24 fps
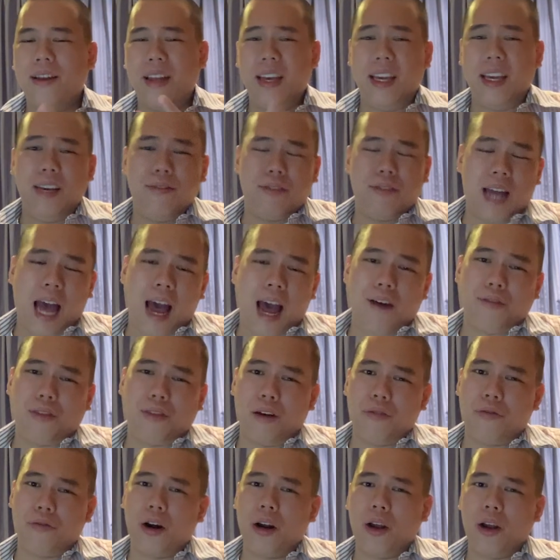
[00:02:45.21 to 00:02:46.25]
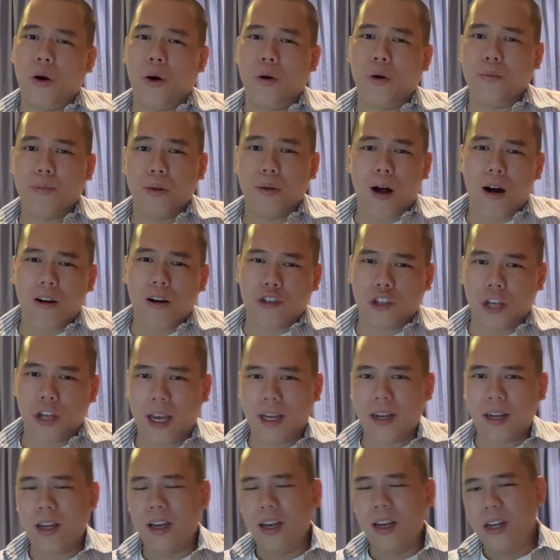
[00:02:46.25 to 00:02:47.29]
They even have their very own
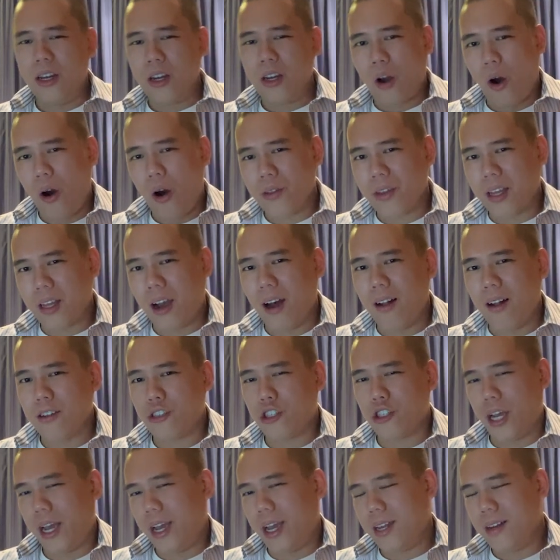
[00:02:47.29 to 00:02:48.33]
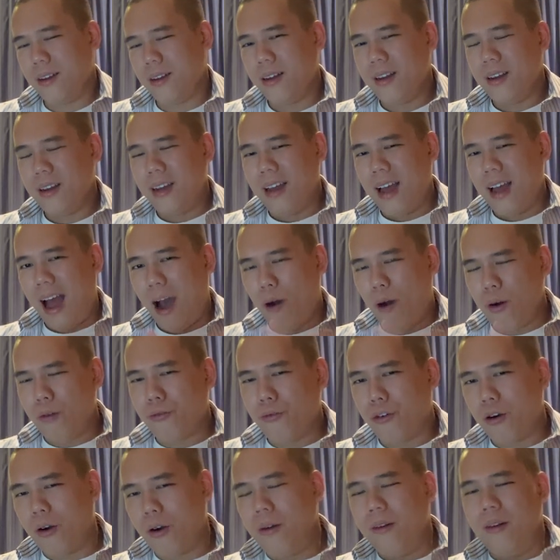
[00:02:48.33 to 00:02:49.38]
blockchain called the Gala Chain,
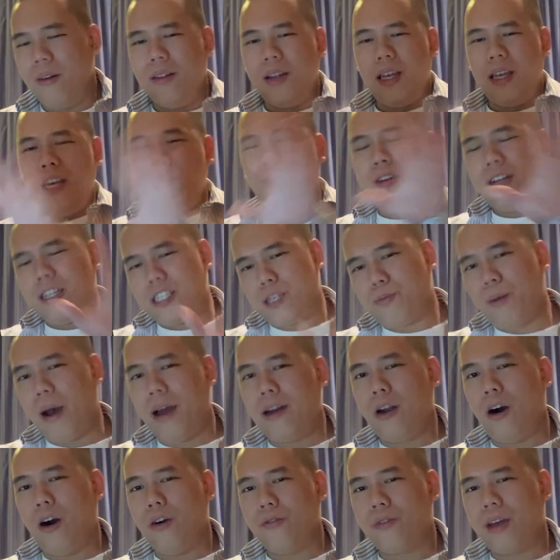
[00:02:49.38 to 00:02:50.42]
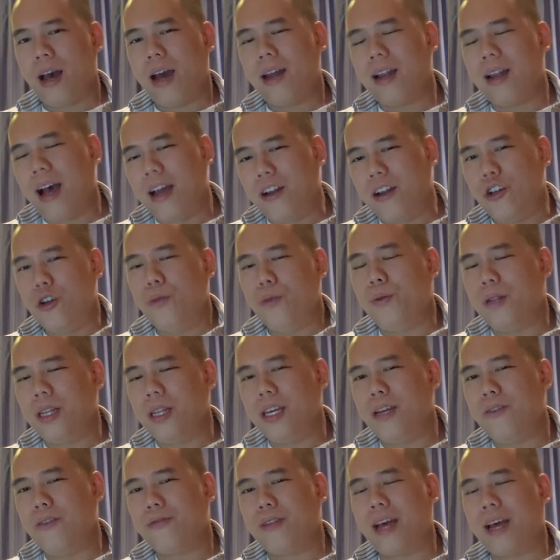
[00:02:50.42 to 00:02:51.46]
However, even despite all of that, I do
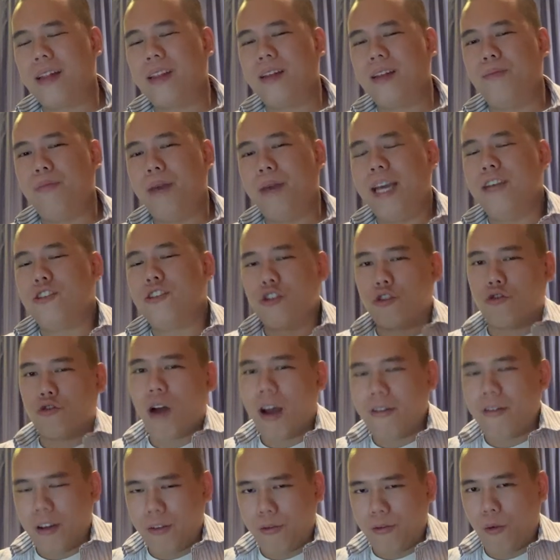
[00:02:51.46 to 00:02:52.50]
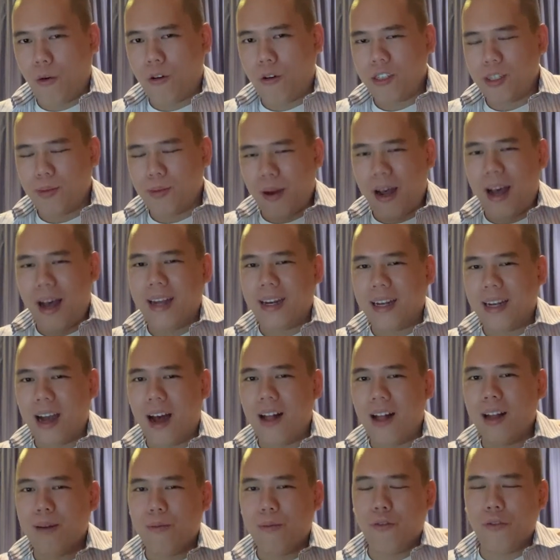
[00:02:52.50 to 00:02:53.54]
believe that the major driving force behind
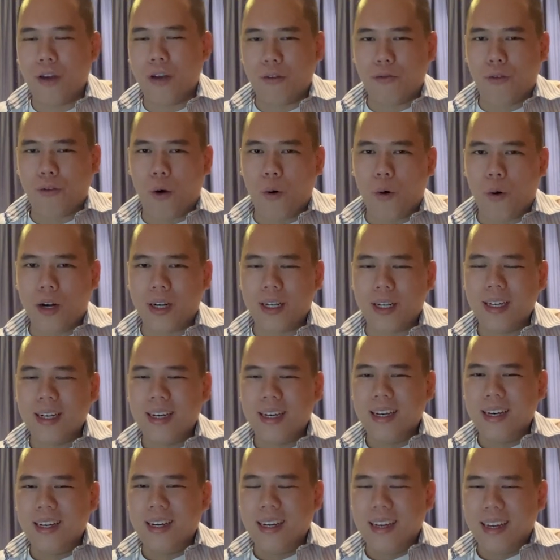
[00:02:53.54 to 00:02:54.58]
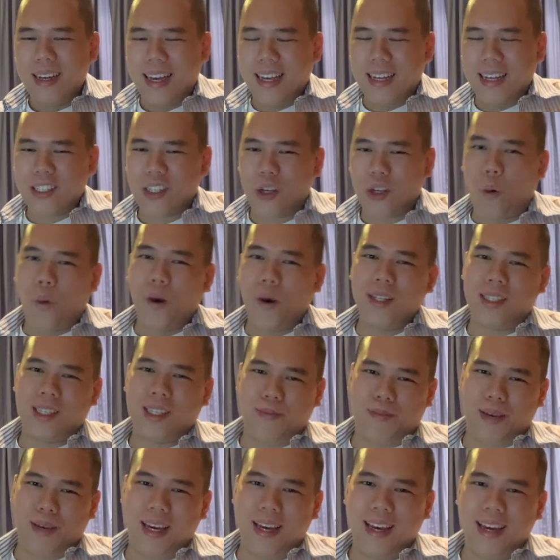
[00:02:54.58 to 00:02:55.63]
Gala moving forward is going to
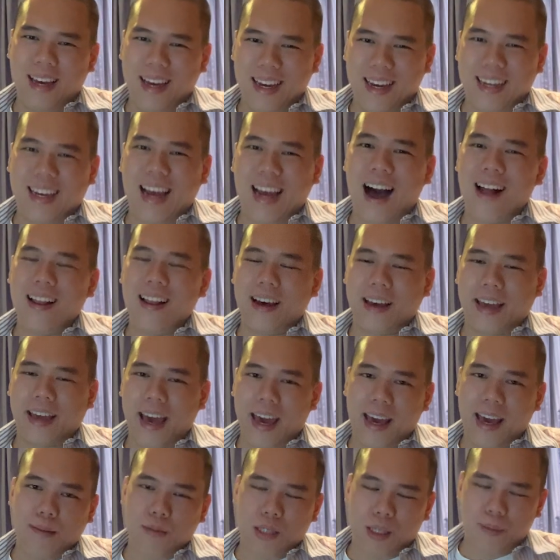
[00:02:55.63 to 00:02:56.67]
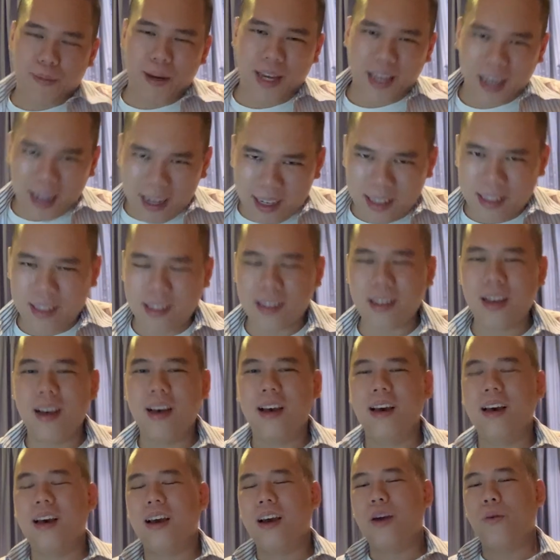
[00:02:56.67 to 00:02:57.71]
be Gala Games because
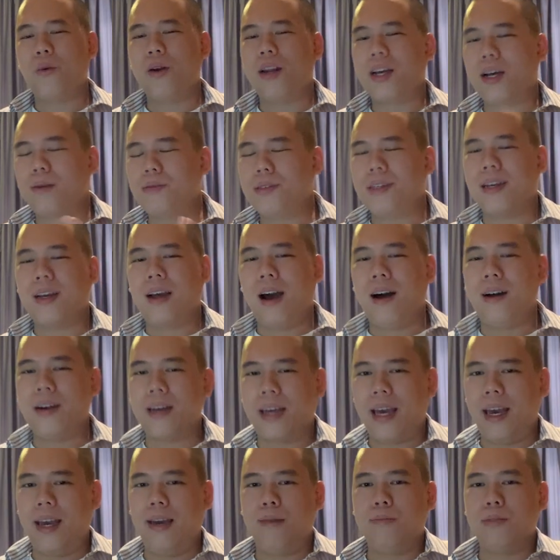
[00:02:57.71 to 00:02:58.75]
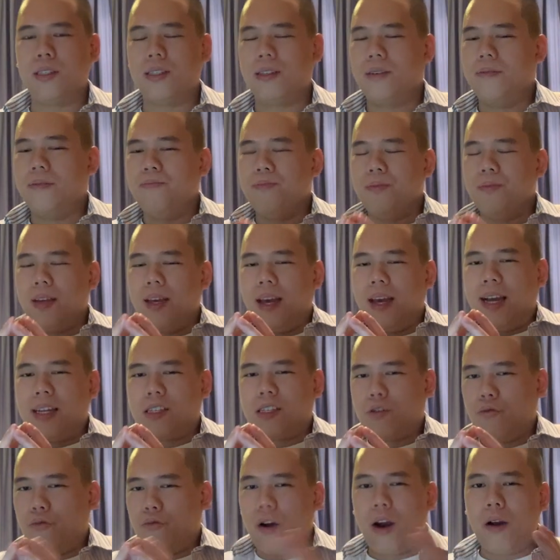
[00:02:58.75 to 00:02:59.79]
when it comes to Gala Games,
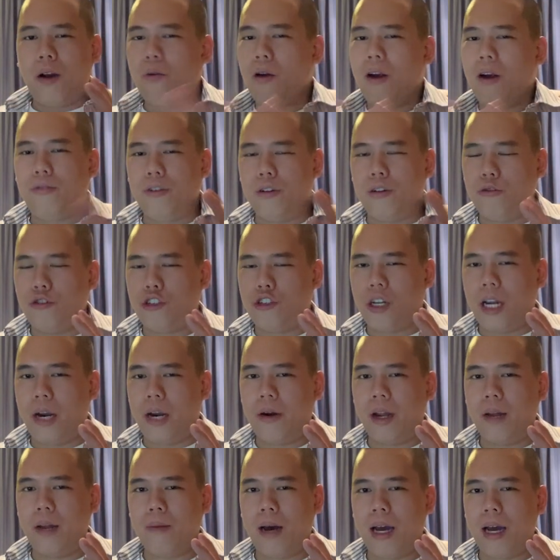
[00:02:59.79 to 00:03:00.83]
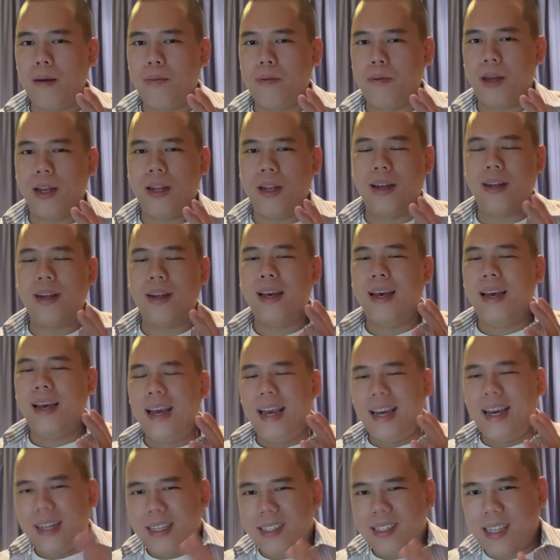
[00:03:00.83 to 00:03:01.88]
it's very revolutionary in my opinion,
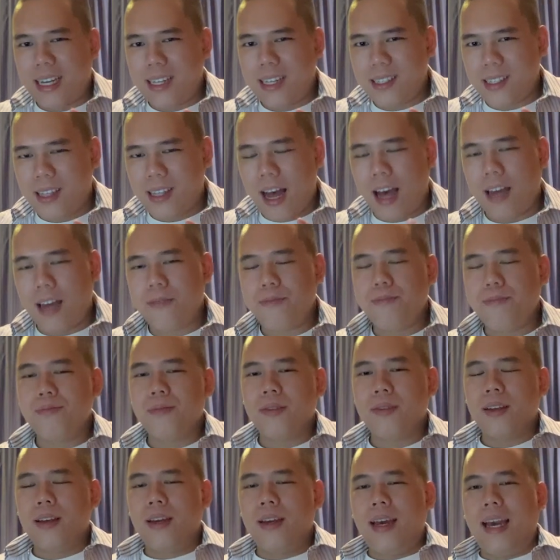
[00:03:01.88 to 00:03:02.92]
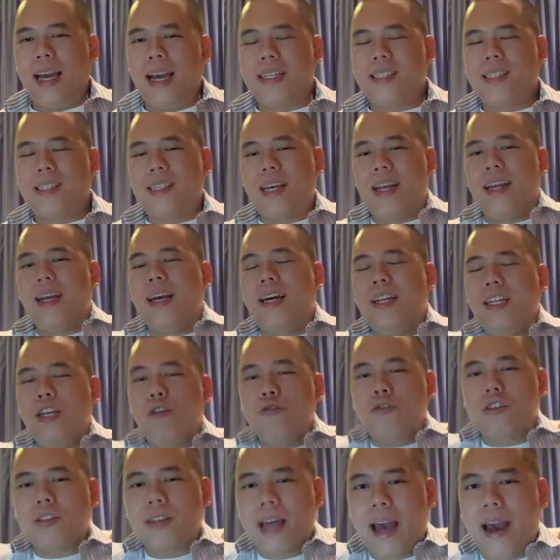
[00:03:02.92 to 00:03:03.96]
in a sense that it's setting a new
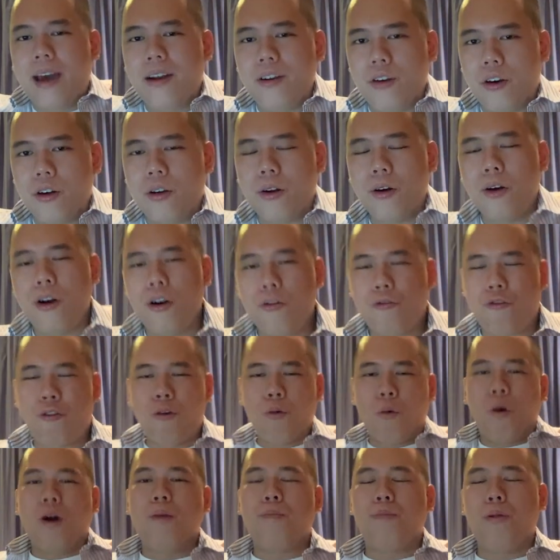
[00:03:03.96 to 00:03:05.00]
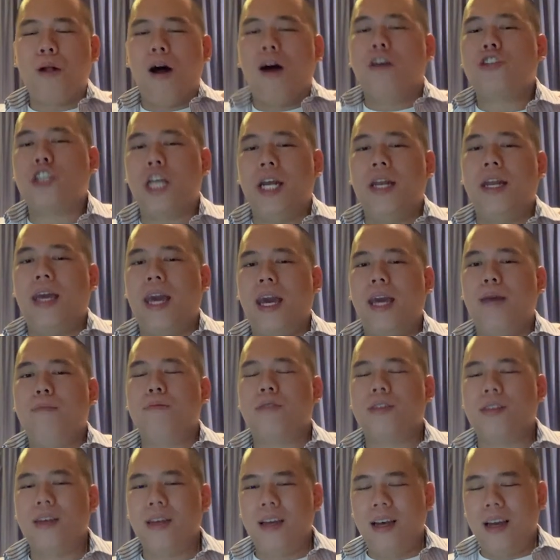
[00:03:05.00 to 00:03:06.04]
standard for what blockchain
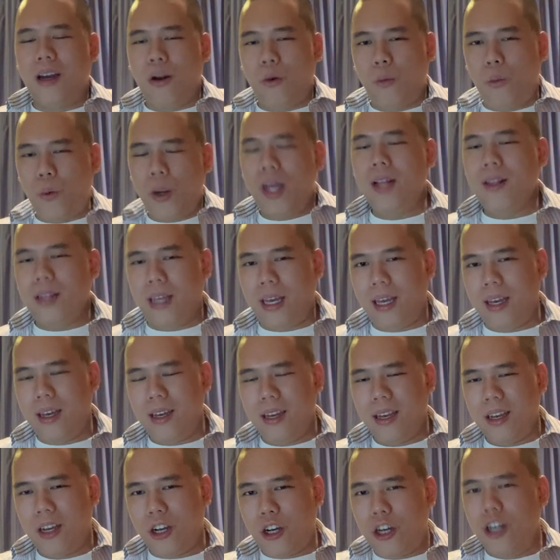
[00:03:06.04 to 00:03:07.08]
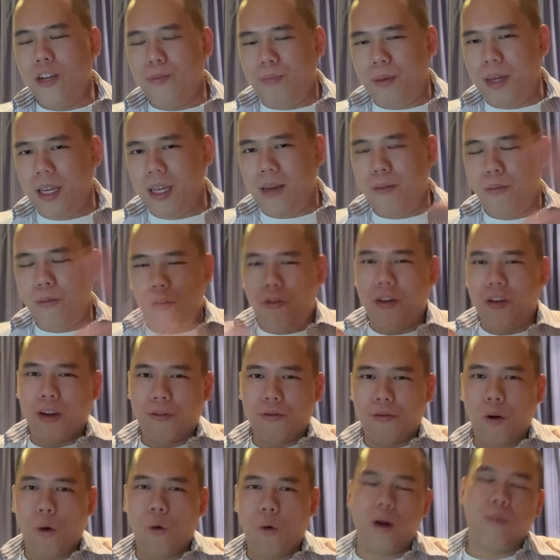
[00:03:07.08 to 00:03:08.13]
games really could be moving
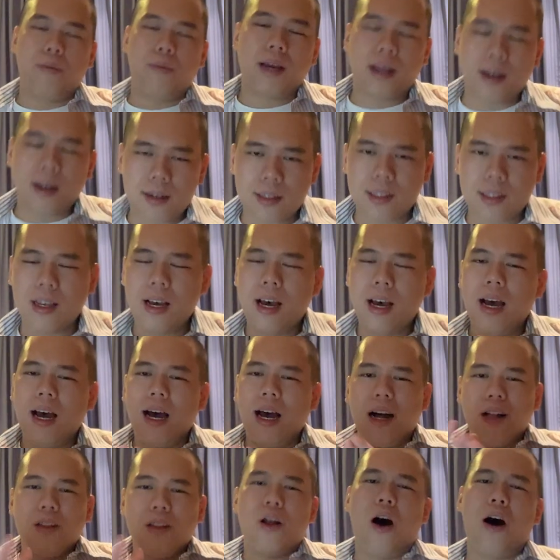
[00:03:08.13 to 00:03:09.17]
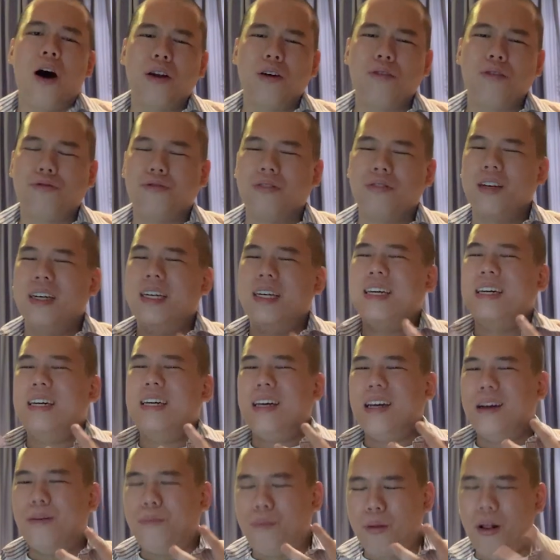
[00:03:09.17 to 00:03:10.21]
forward because a lot of
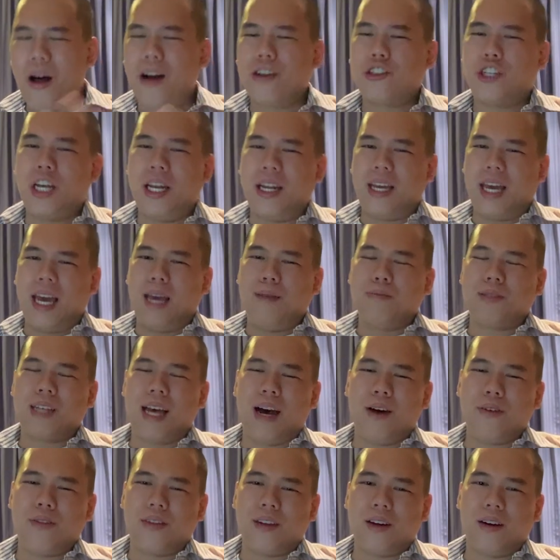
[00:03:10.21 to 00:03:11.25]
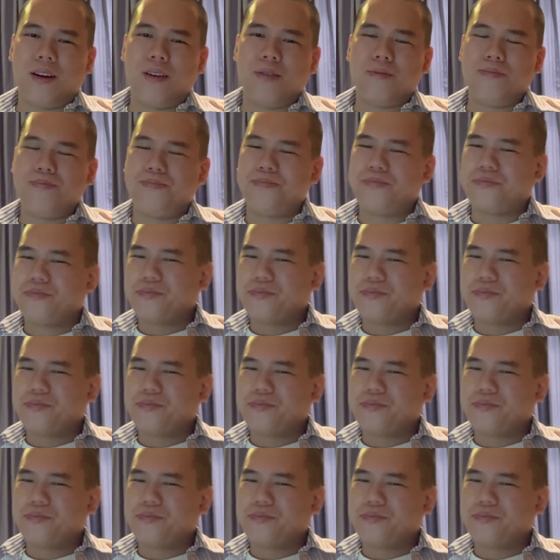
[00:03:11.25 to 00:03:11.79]
blockchain games out there,